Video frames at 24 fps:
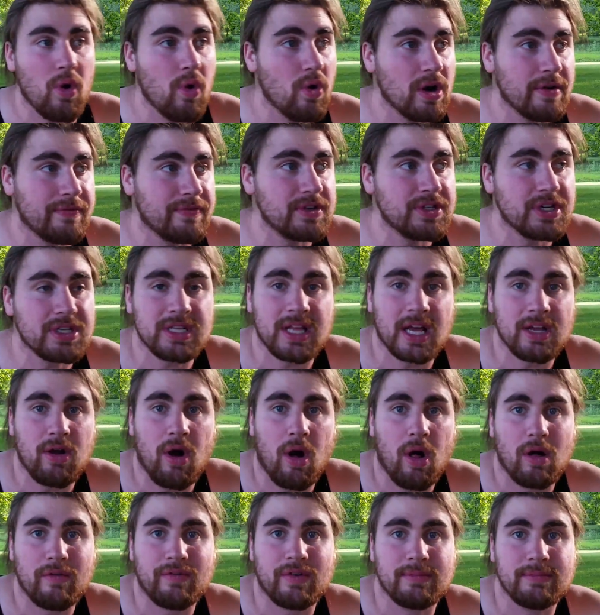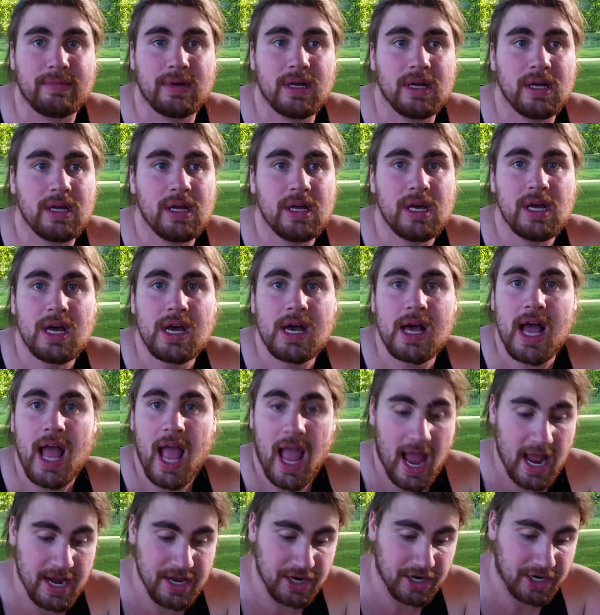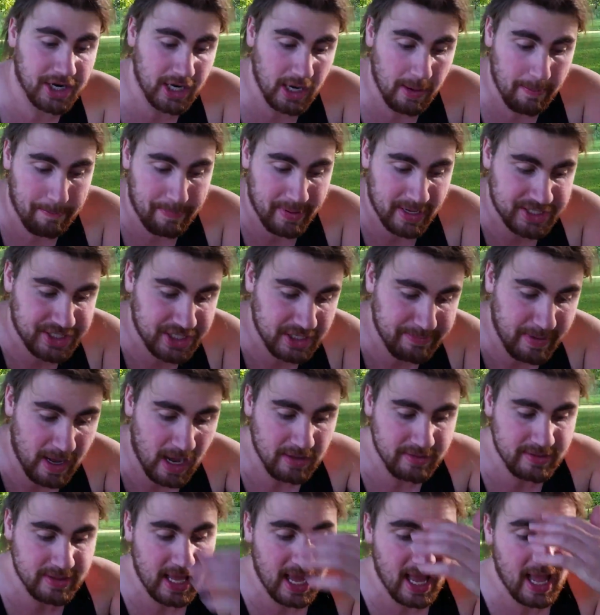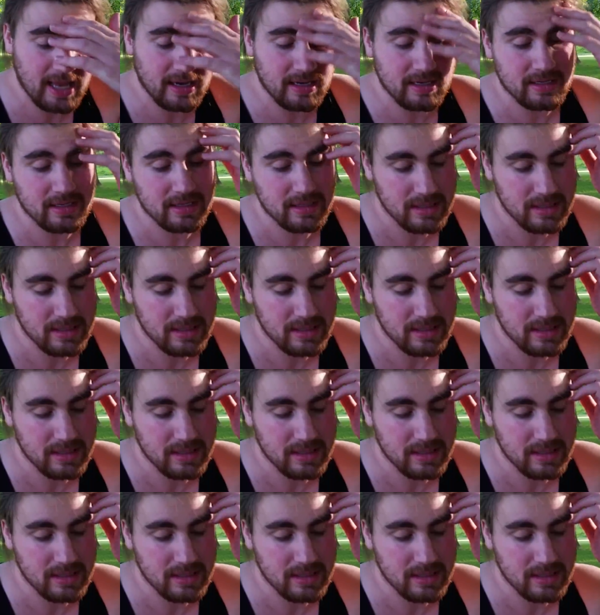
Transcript: Or if you just like all of them. And you're going to bitch about that?